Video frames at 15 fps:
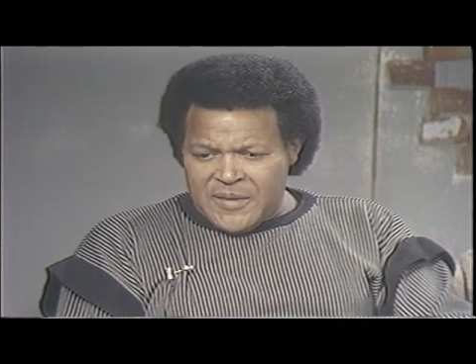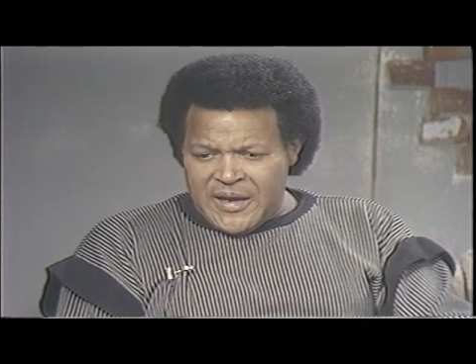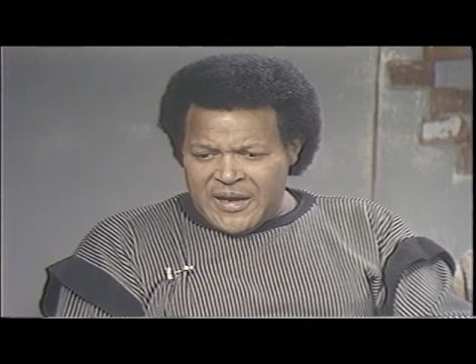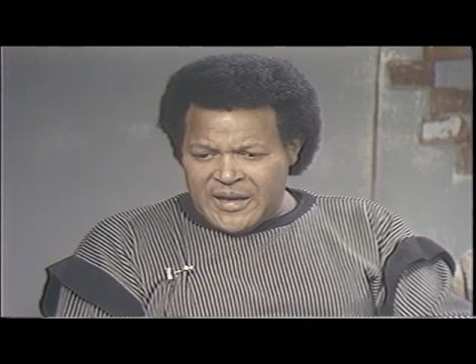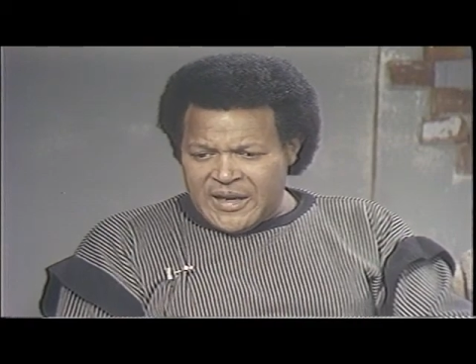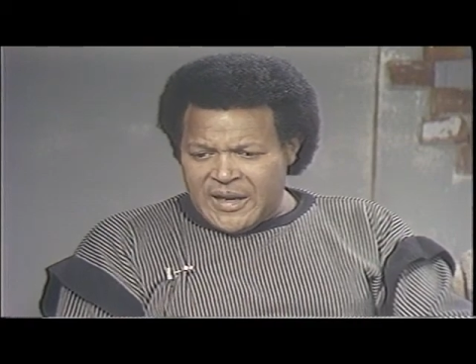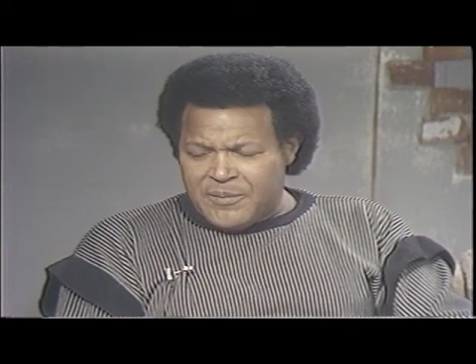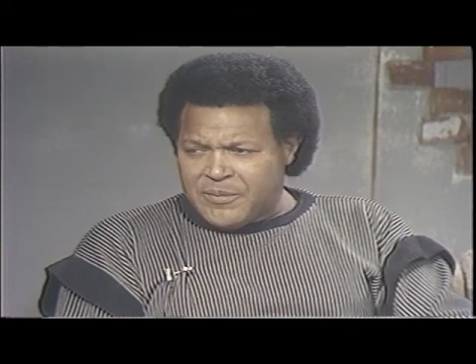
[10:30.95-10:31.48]

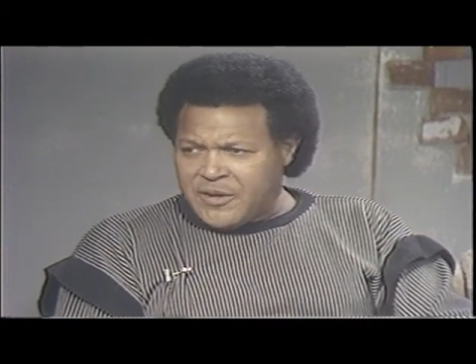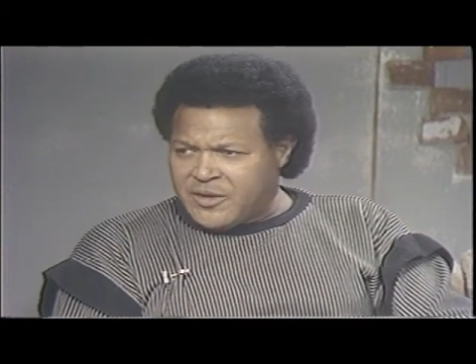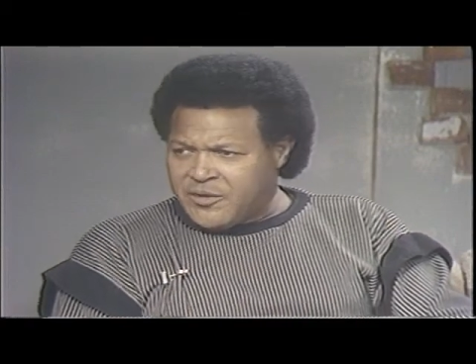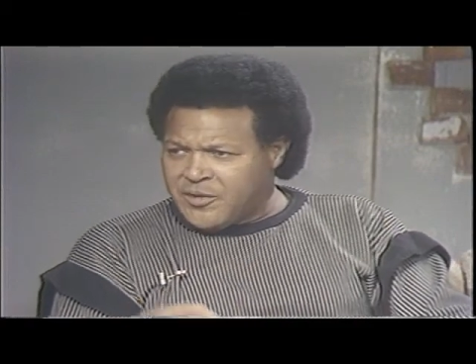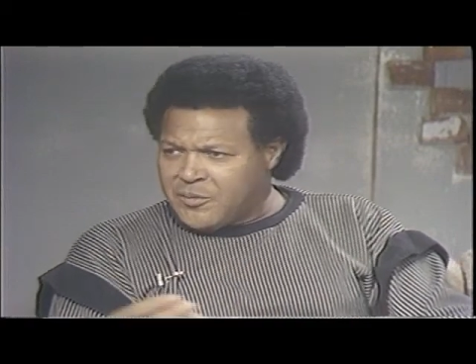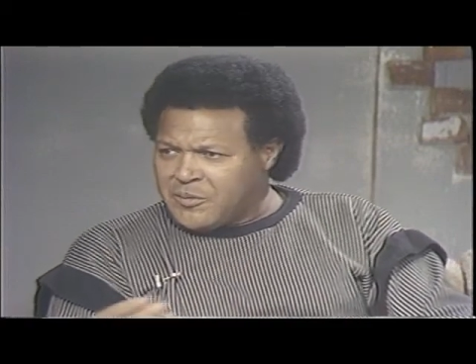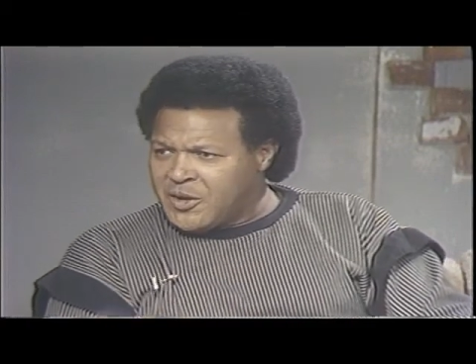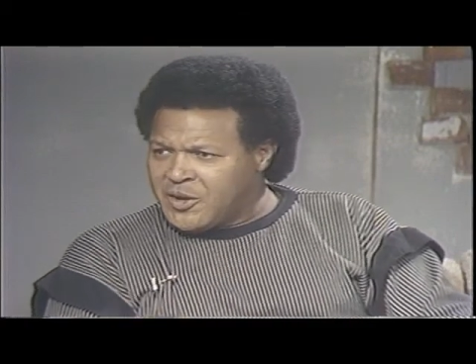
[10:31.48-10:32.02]
back and I played the
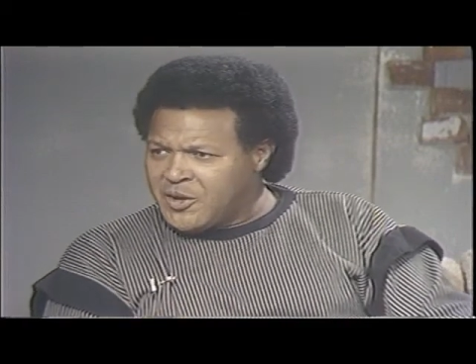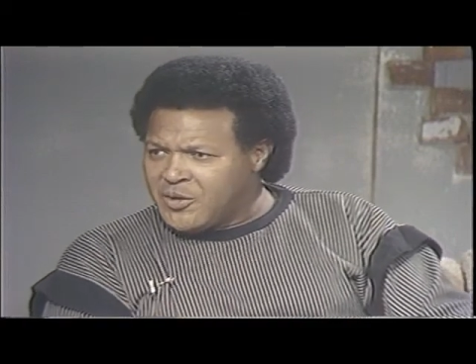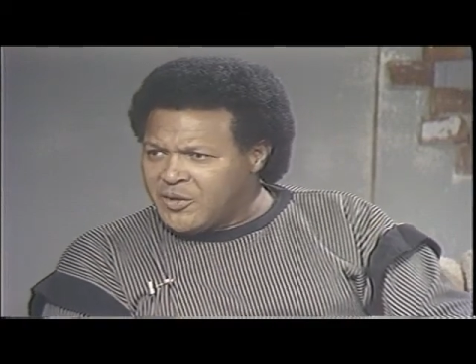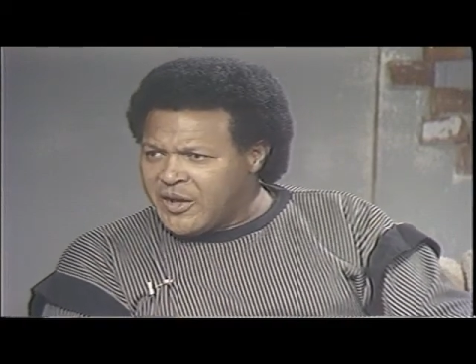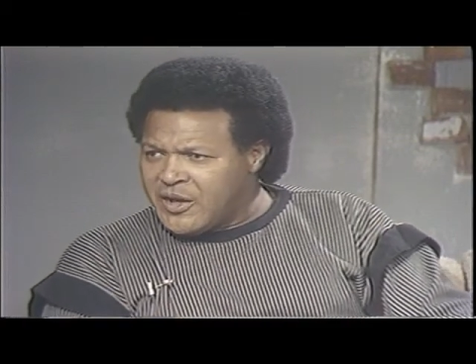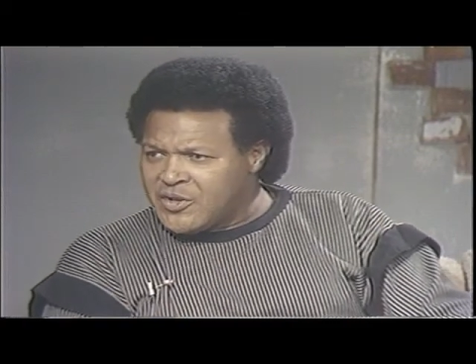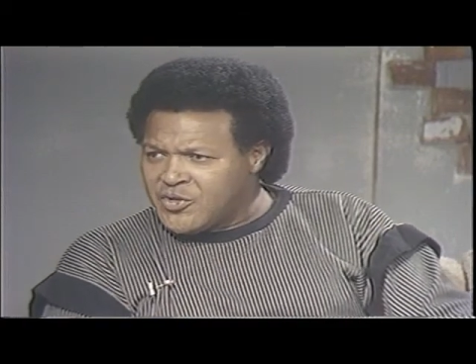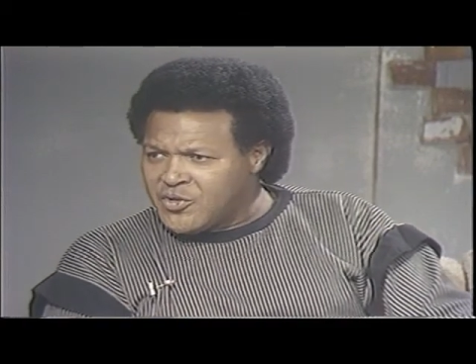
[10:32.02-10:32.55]
Flamingo
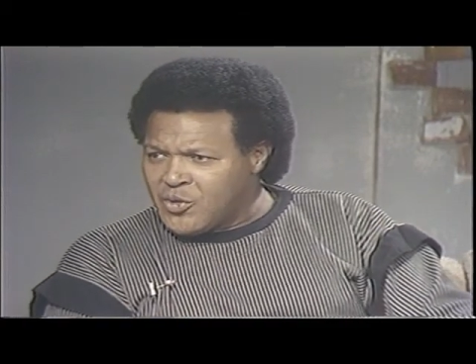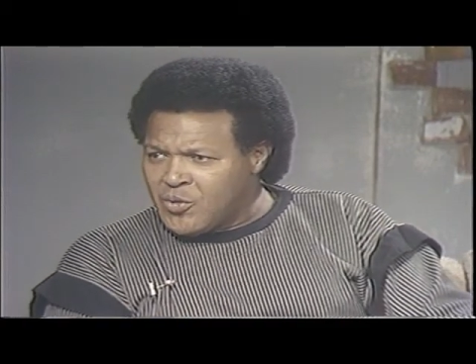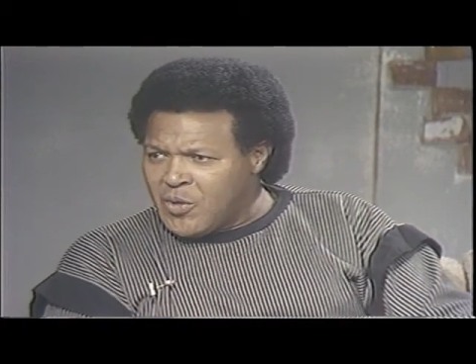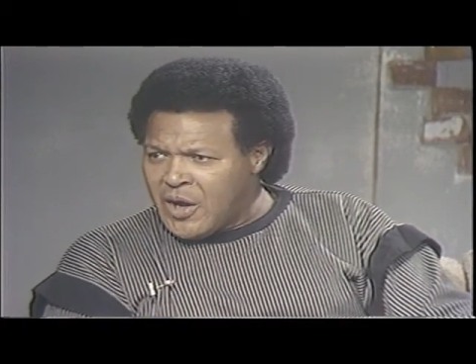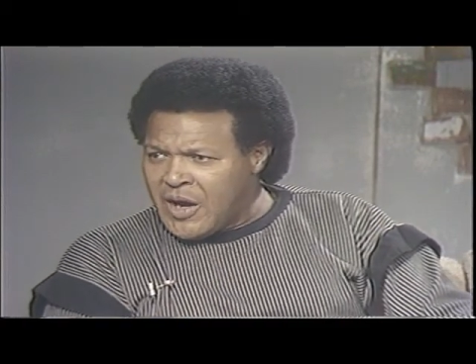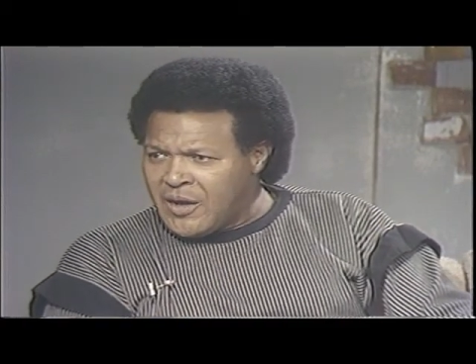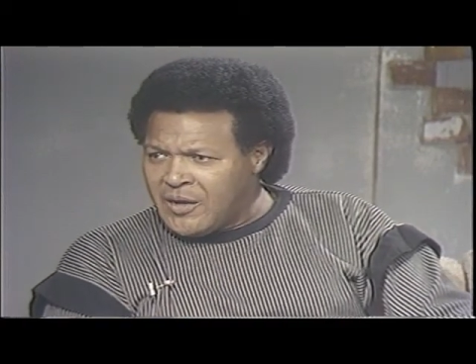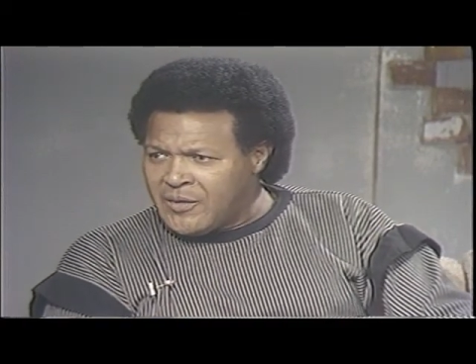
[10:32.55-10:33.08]
Lounge for a
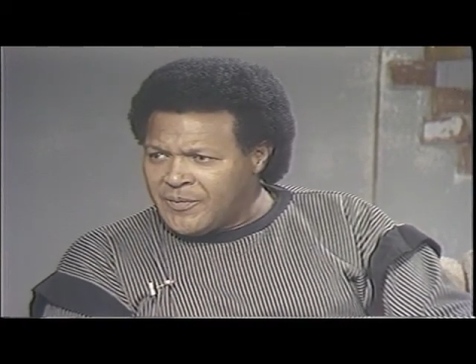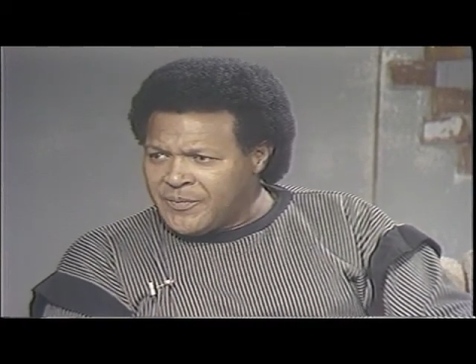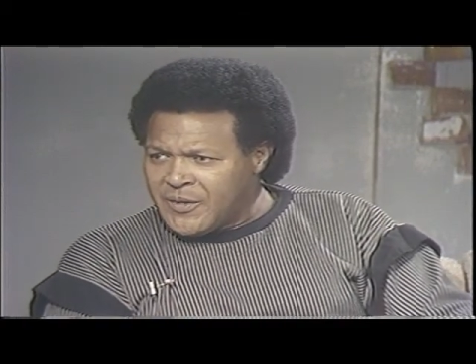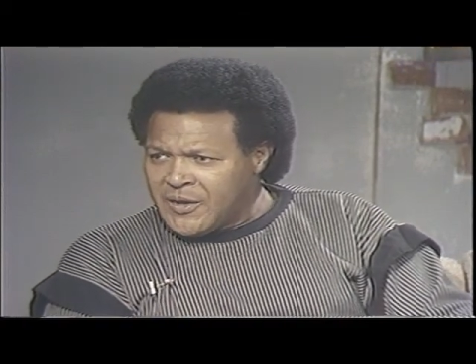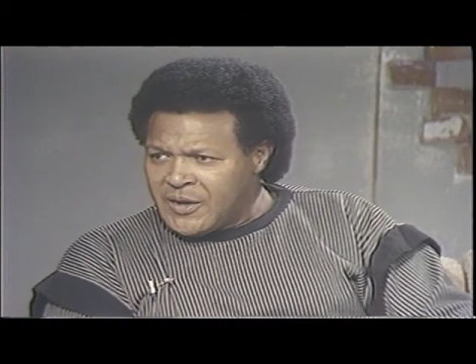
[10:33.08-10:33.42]
while.